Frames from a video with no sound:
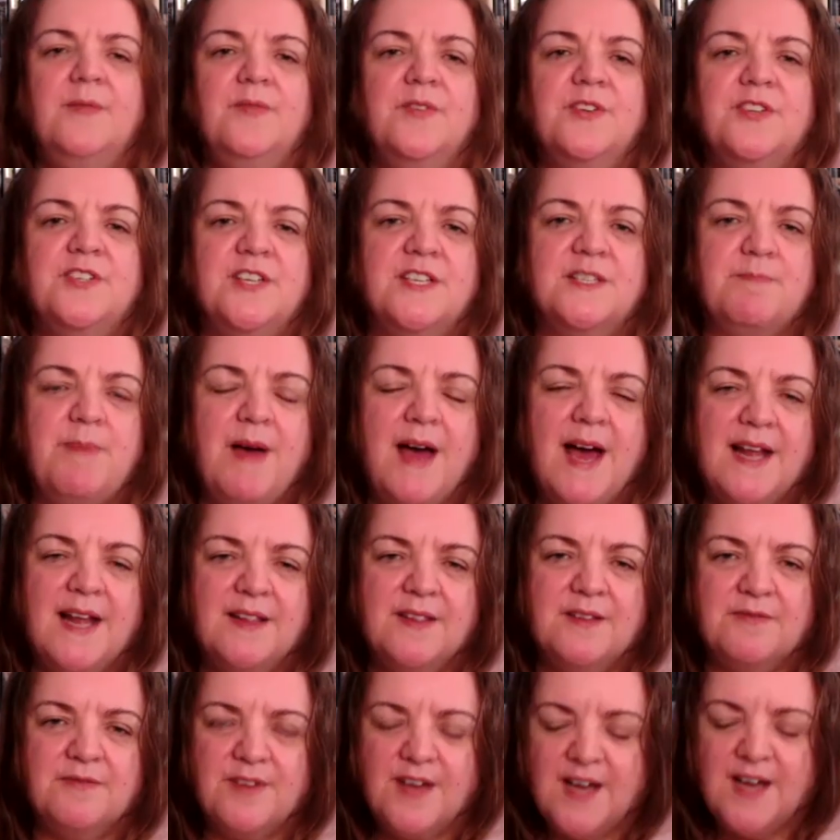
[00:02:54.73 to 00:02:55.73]
She's part of
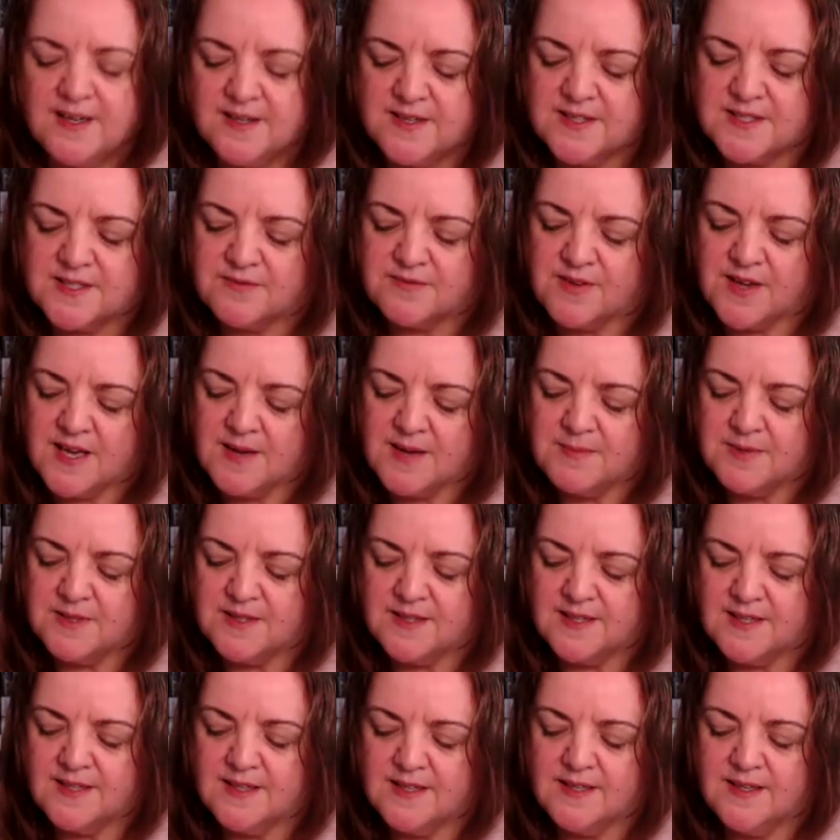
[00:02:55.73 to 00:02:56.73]
the Vargas
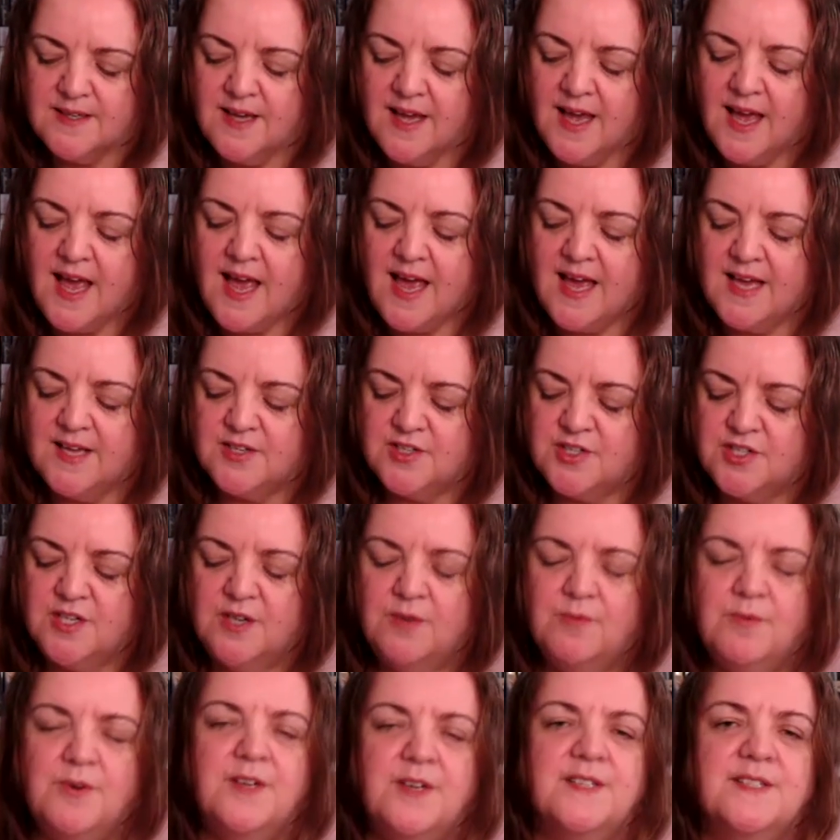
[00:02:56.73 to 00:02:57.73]
family and she
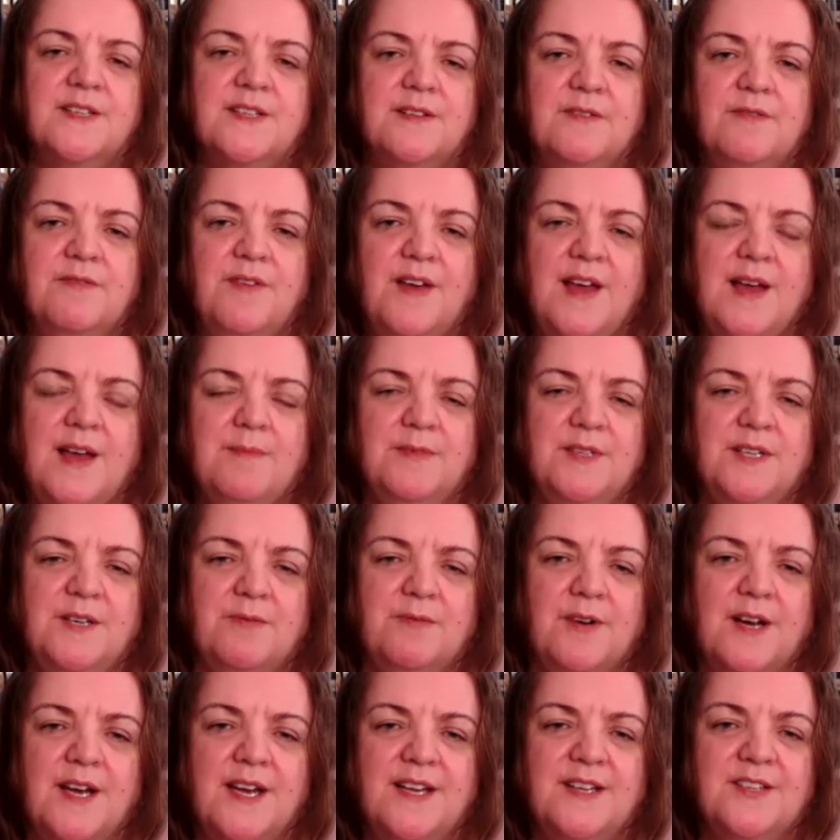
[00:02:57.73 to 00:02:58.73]
works at the family
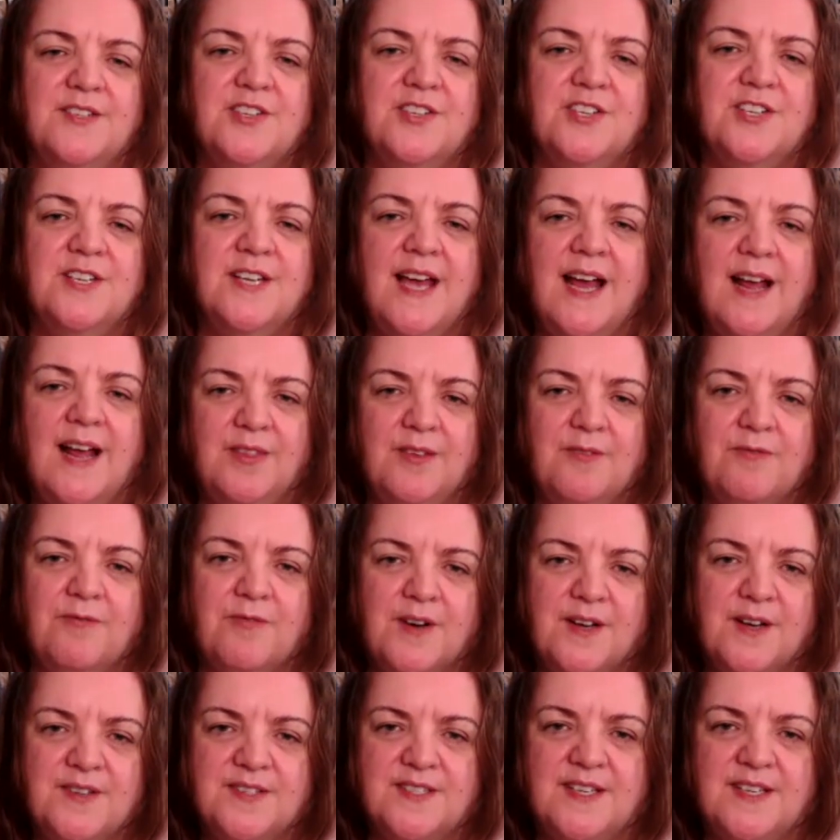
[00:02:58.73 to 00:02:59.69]
ranch at the front